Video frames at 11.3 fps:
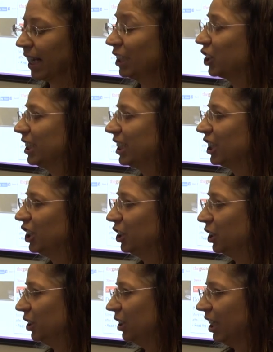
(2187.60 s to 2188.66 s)
countries to
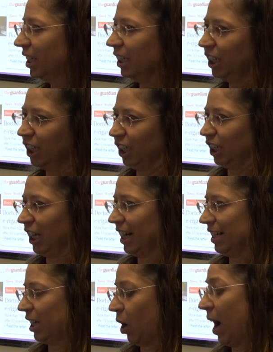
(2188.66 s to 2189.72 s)

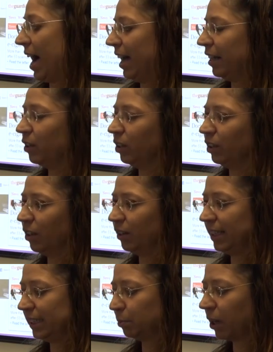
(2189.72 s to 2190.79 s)
go hard on
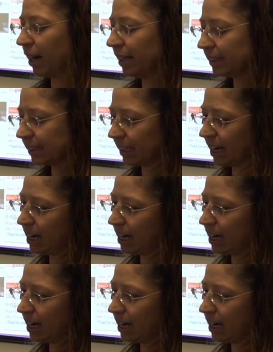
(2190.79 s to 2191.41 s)
these products.